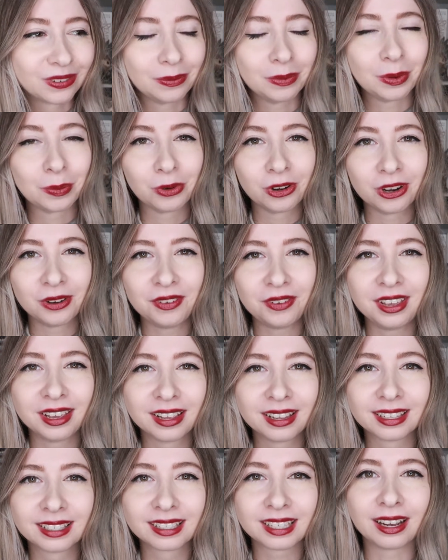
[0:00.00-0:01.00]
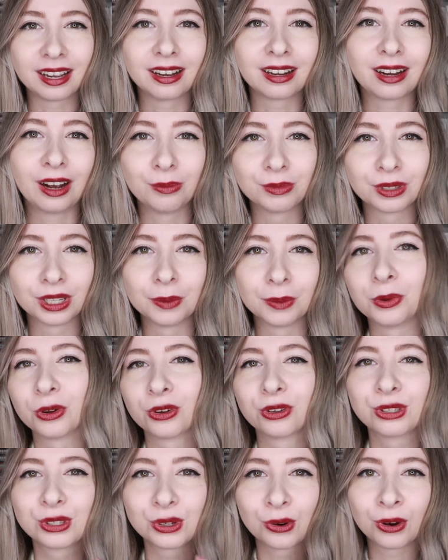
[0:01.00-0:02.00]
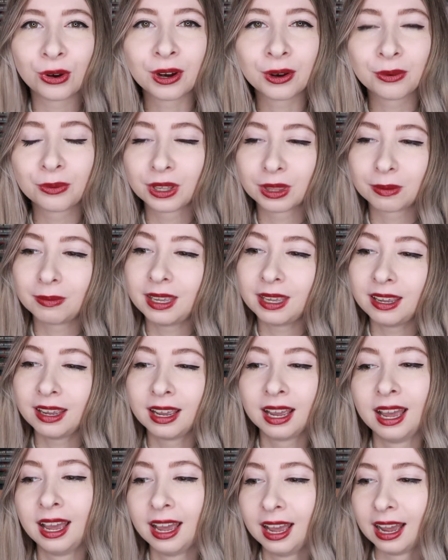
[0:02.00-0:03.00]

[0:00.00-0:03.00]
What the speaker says: from a previous come to the bookstore with me,